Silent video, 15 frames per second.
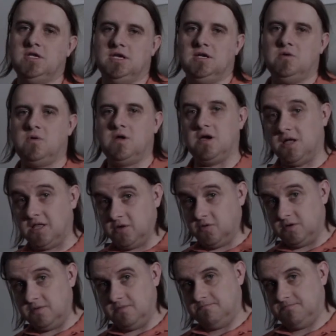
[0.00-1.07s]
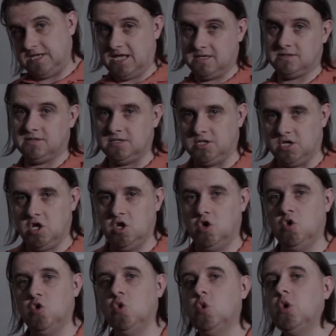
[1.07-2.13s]
did what Hollywood tends to
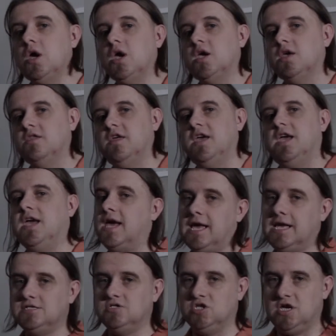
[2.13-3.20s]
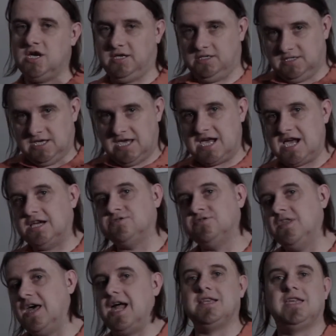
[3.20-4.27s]
do. They just
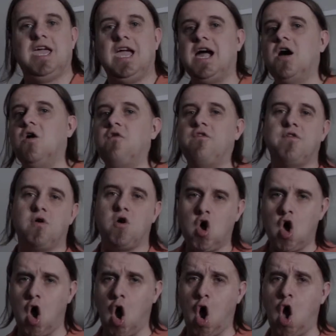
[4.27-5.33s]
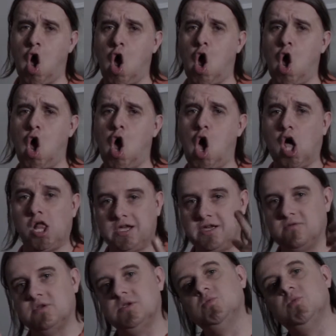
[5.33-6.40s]
cashed that cow for all
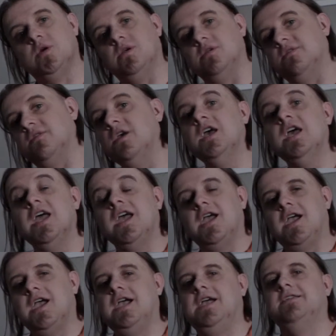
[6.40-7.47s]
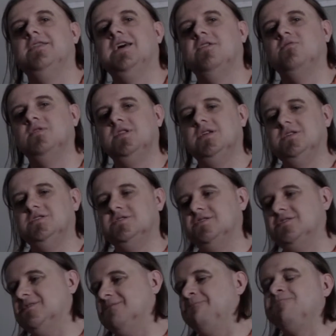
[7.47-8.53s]
it was worth. And that really
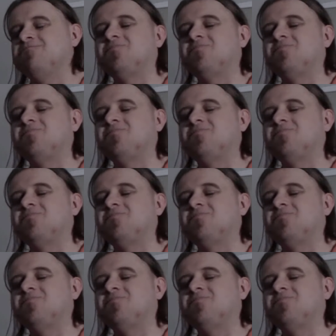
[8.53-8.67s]
just